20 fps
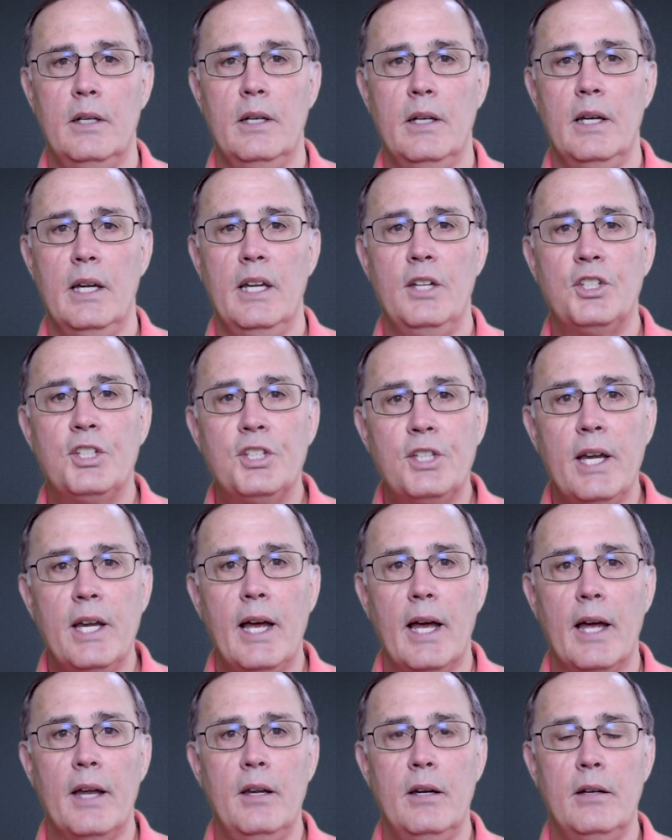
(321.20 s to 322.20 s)

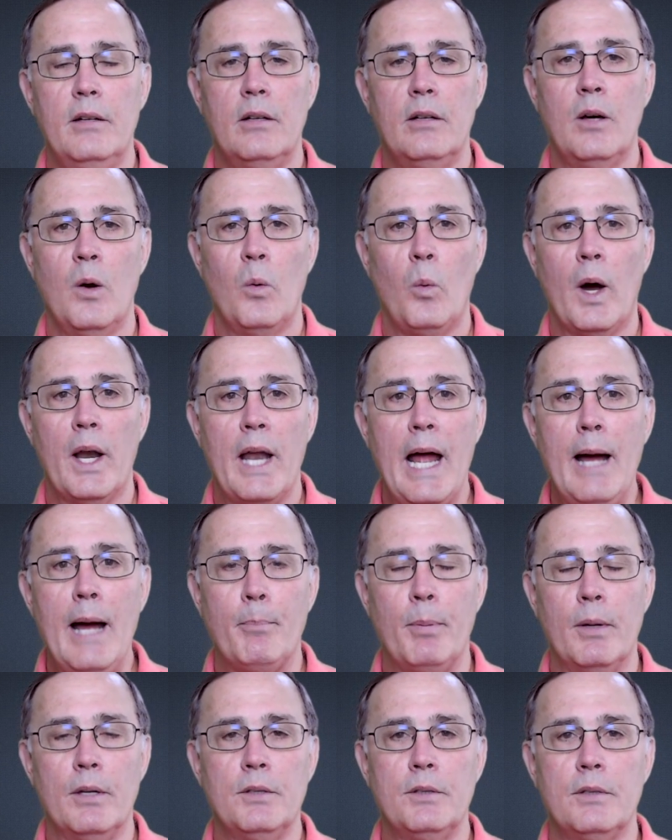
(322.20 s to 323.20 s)
Instead, what
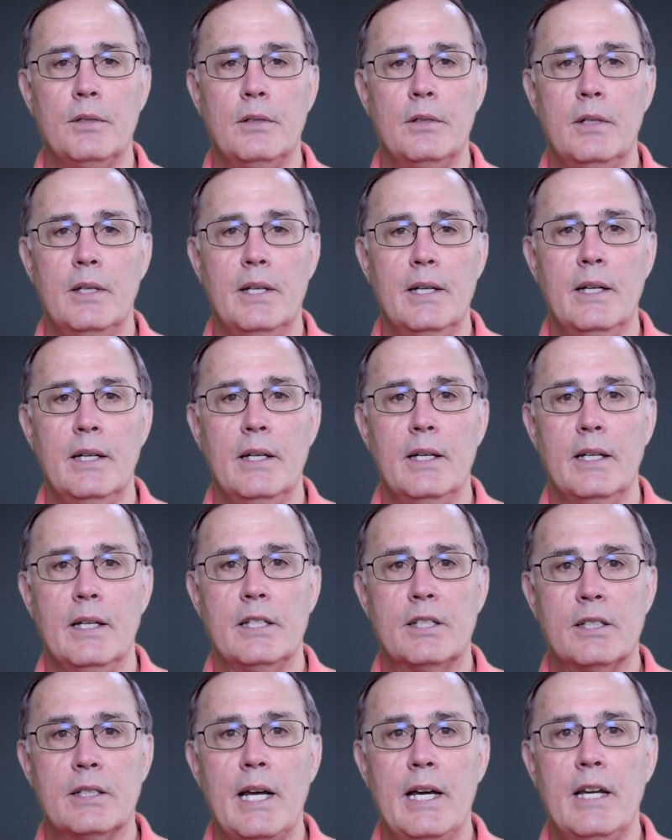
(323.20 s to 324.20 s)
happens is
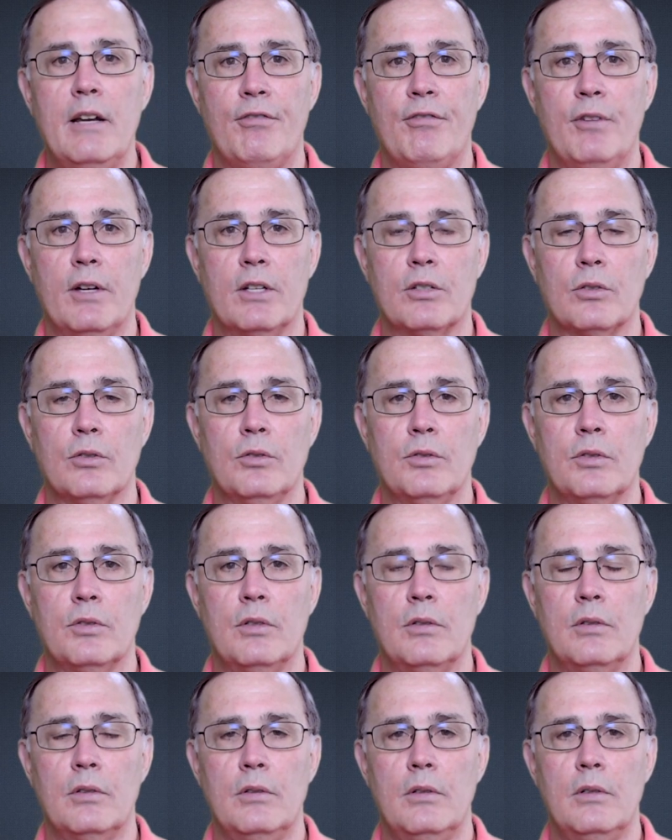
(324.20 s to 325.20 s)
state officials
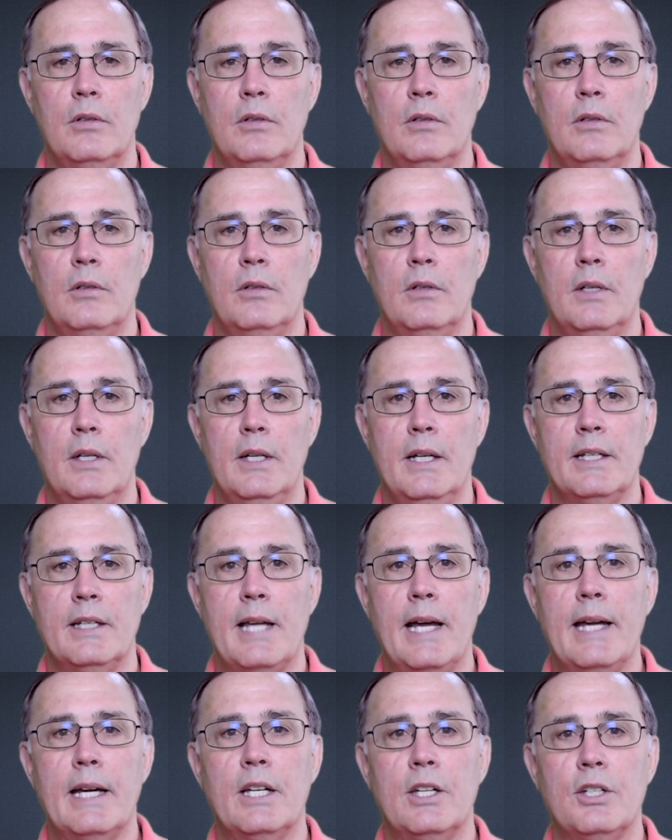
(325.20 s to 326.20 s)

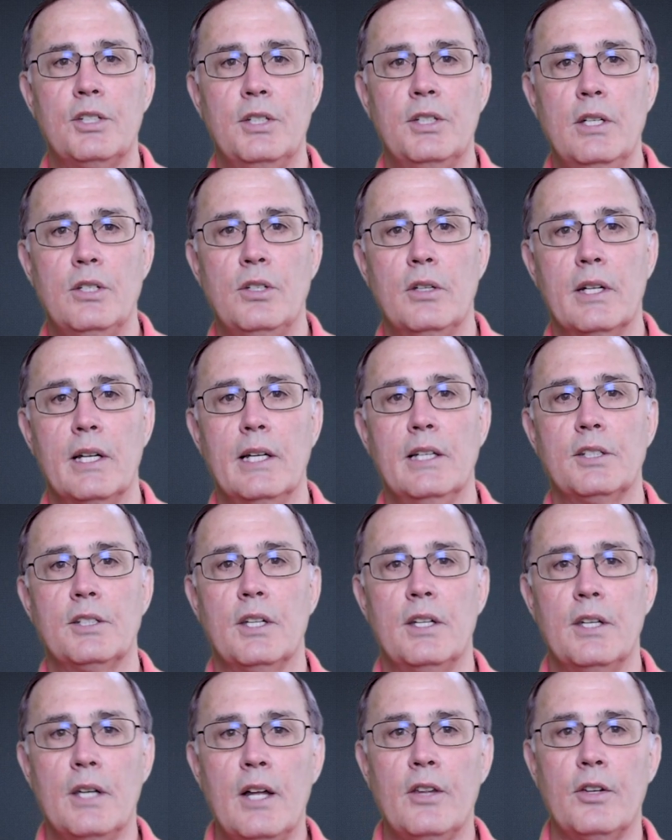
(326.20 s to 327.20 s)
take a decision against
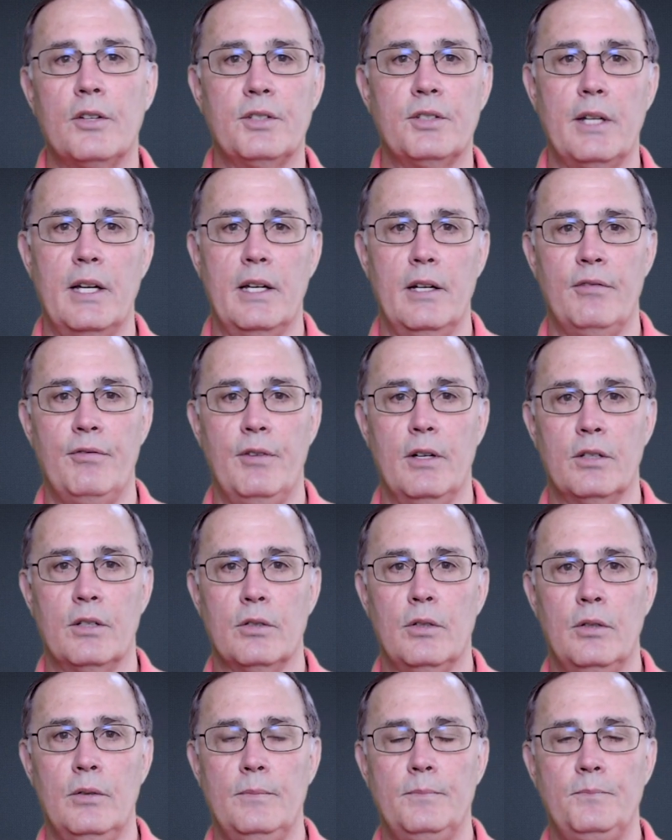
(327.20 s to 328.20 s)
another state
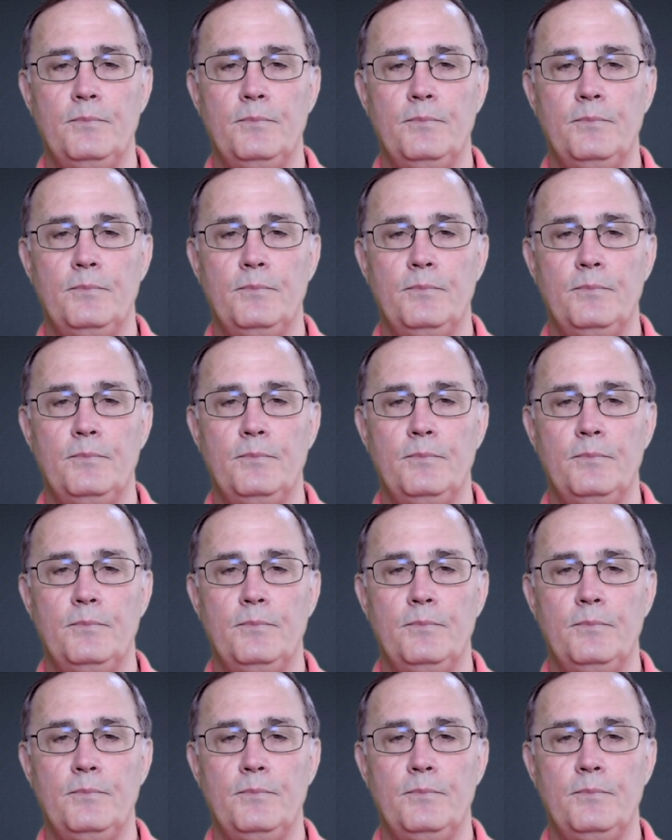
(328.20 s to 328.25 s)
official